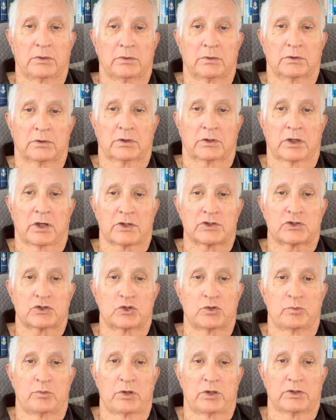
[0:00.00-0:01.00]
that caused
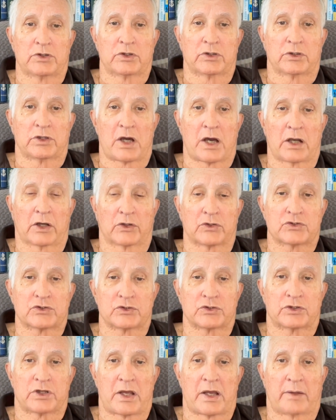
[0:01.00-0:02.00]
$2 billion
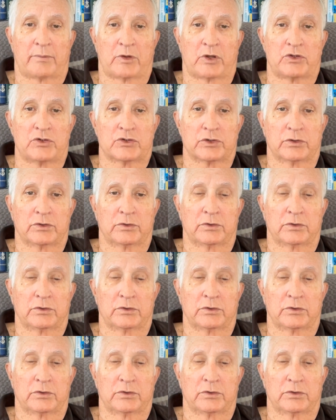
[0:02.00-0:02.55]
in damage